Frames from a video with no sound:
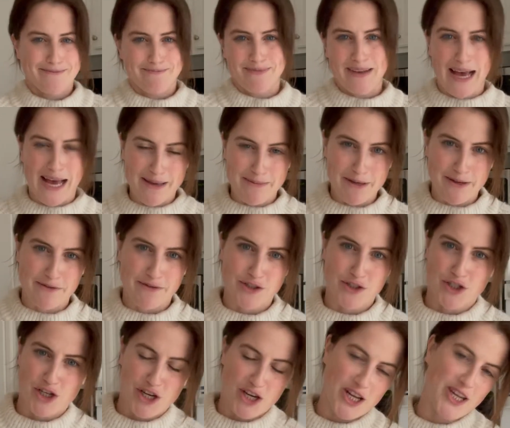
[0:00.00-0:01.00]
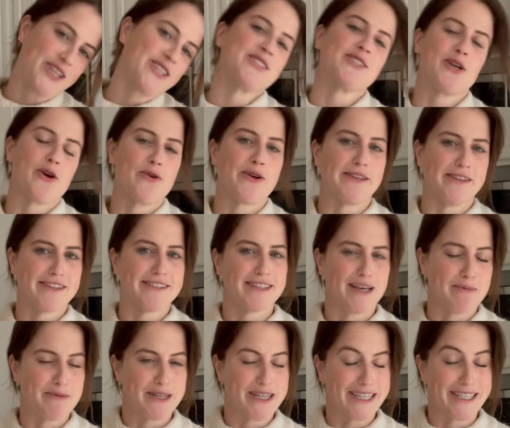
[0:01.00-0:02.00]
I'm in Virginia, so in the
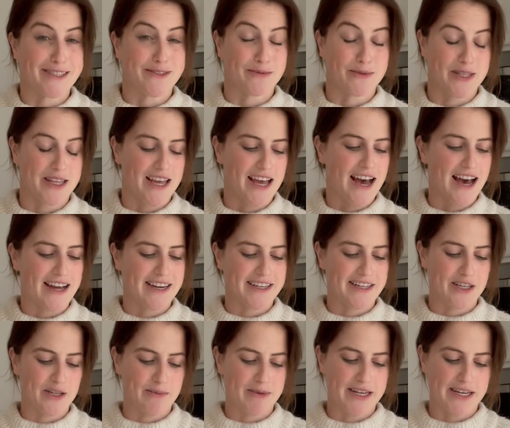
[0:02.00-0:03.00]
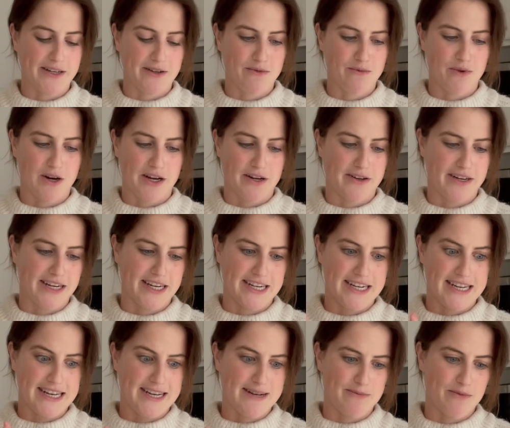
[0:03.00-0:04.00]
summer it gets really hot and humid. I don't water
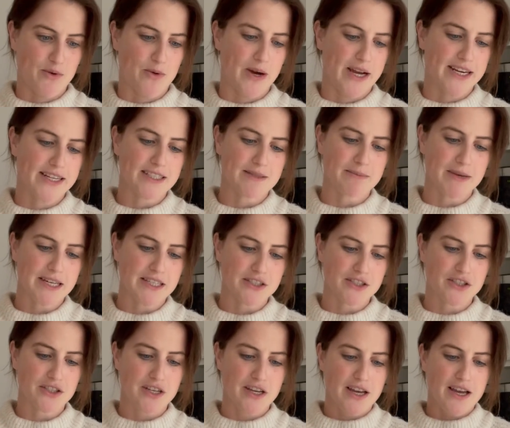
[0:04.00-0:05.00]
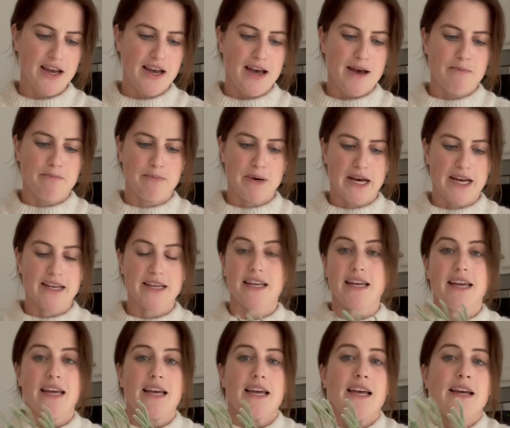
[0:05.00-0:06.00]
it um, quite as much, but
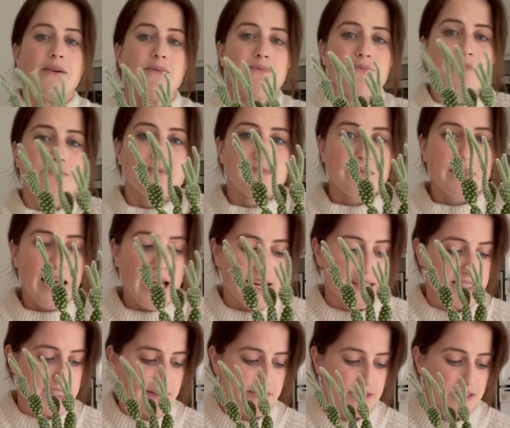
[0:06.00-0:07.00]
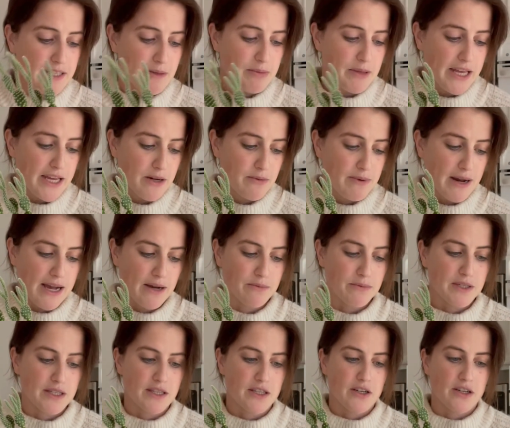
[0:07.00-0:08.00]
yeah, definitely play around
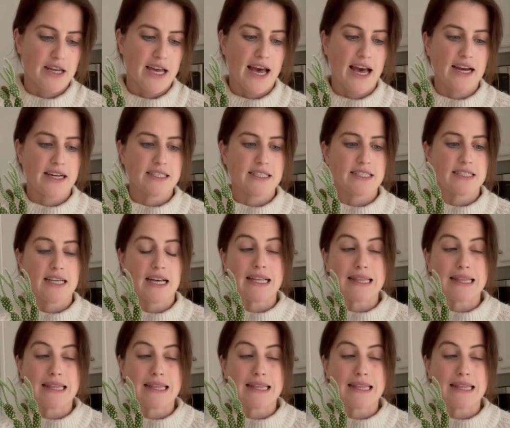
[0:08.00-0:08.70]
with your cactus a